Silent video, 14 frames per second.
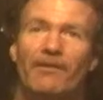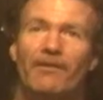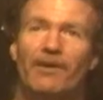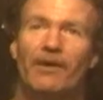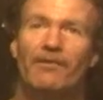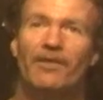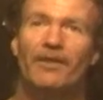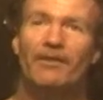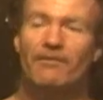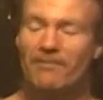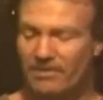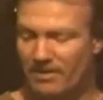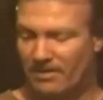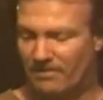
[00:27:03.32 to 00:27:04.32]
I think there
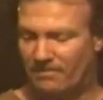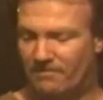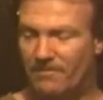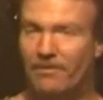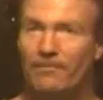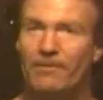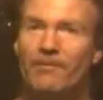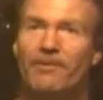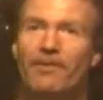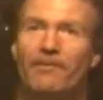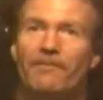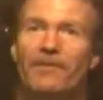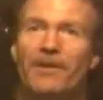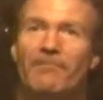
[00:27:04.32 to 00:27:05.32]
was a
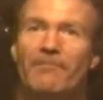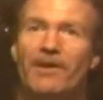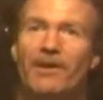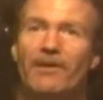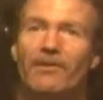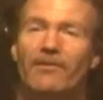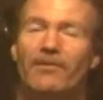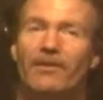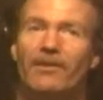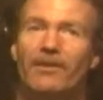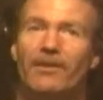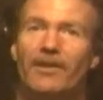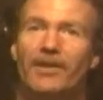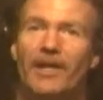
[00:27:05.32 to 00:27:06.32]
female
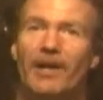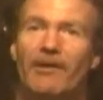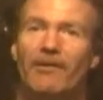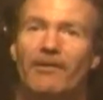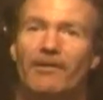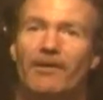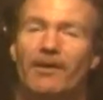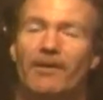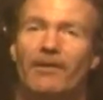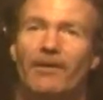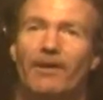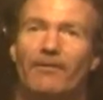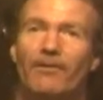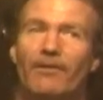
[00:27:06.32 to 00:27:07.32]
character.
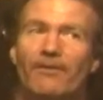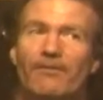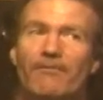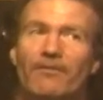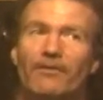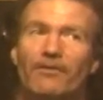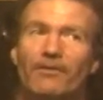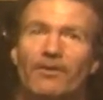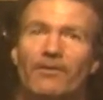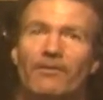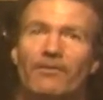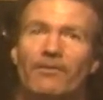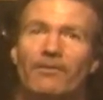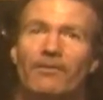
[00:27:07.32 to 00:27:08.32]
I think there was a
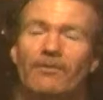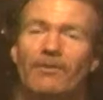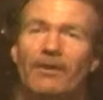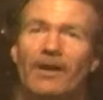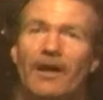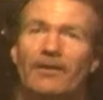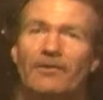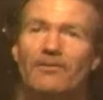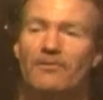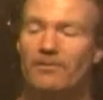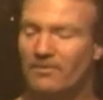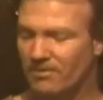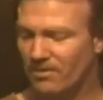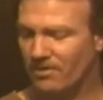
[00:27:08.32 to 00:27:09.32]

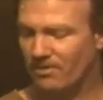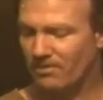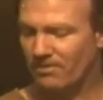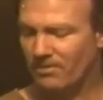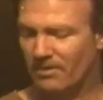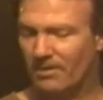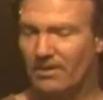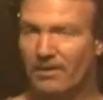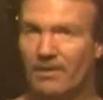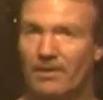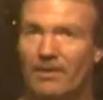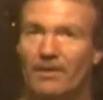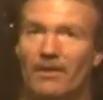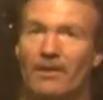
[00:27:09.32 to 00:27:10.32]
cartoon girl.
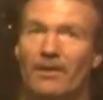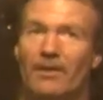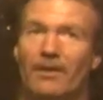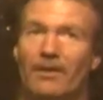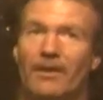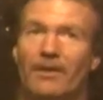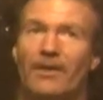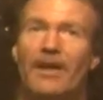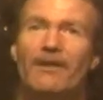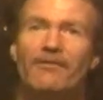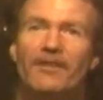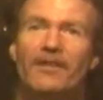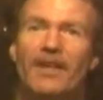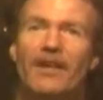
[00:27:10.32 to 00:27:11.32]

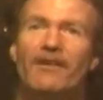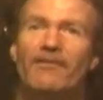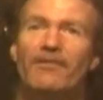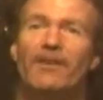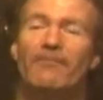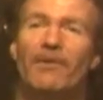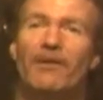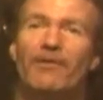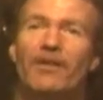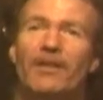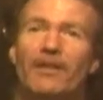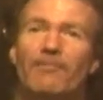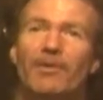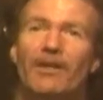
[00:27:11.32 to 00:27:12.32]
Casey Kasem. I
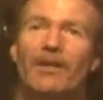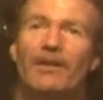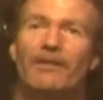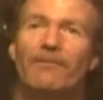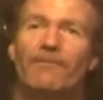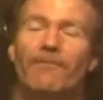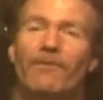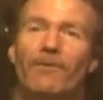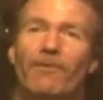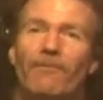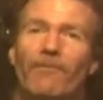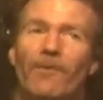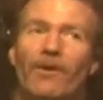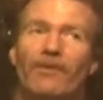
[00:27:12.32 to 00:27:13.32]
think he played the
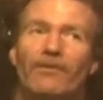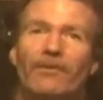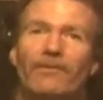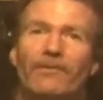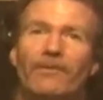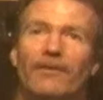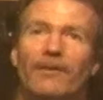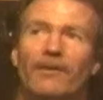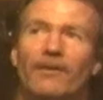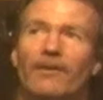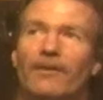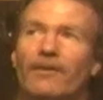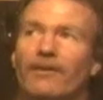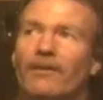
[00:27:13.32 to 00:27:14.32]
voice of
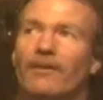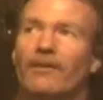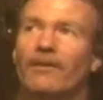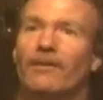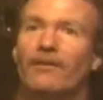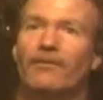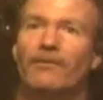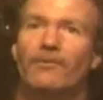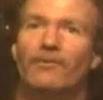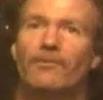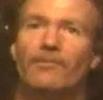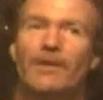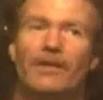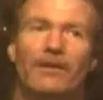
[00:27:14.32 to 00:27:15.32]

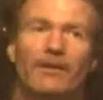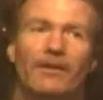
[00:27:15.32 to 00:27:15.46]
Scooby.